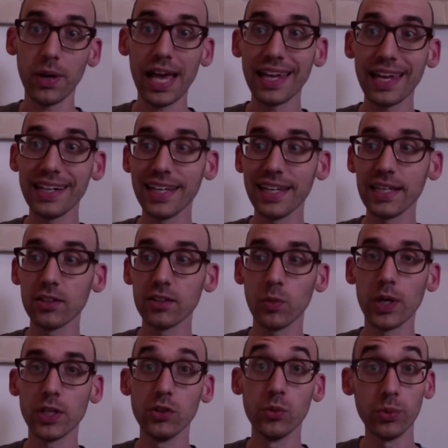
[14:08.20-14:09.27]
You know, editing
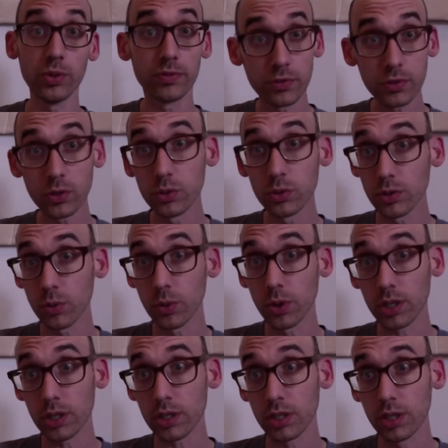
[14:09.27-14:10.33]
is when you review your
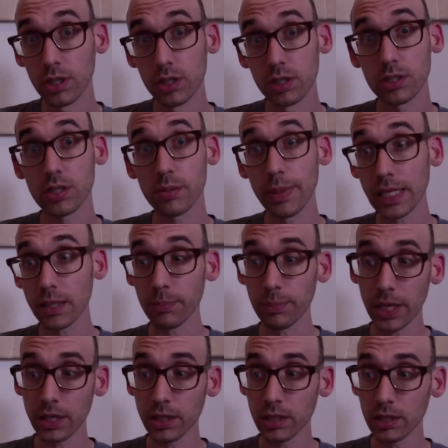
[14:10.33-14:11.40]
work to make
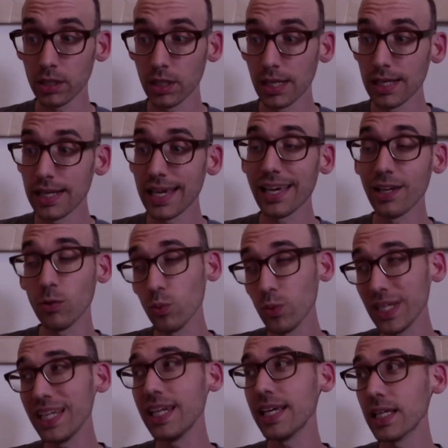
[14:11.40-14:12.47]
it better.
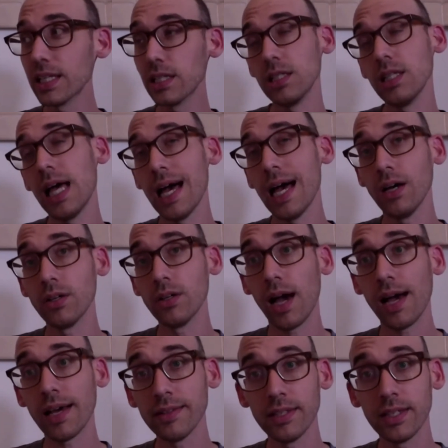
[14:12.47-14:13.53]
And reading it aloud,
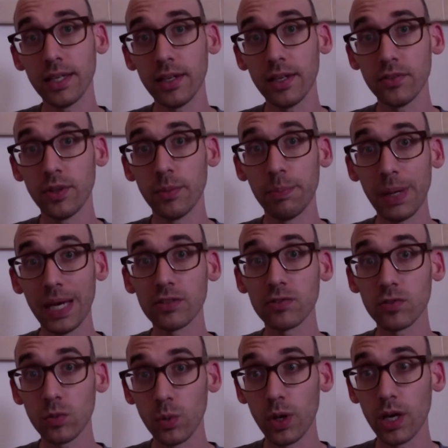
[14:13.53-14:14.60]
I think, is the
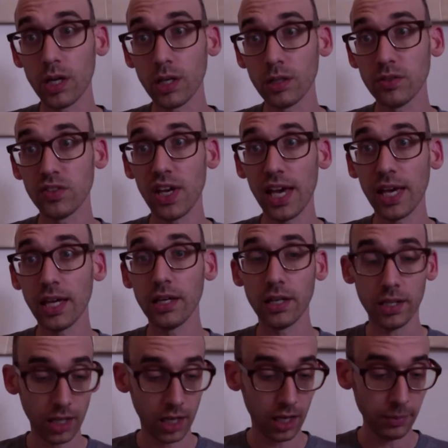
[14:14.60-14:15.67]
best way to
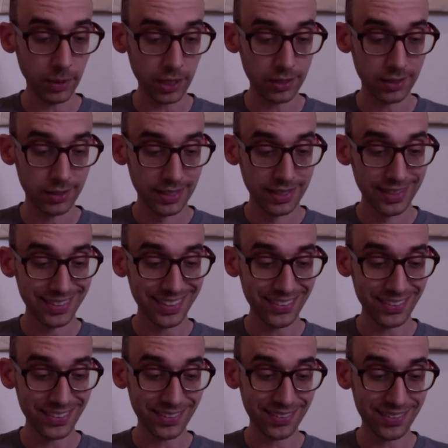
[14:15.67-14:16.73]
edit a comic.
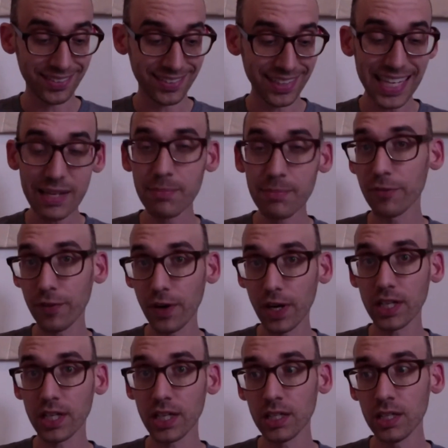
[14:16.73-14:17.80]
Does it seem
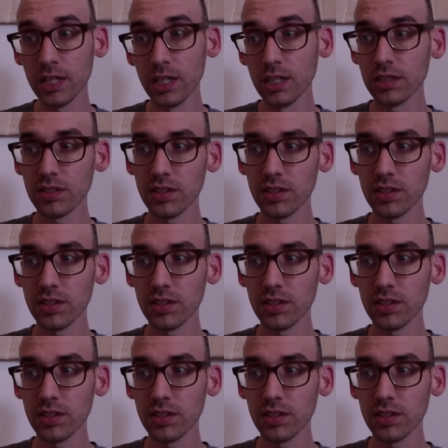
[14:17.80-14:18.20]
funny?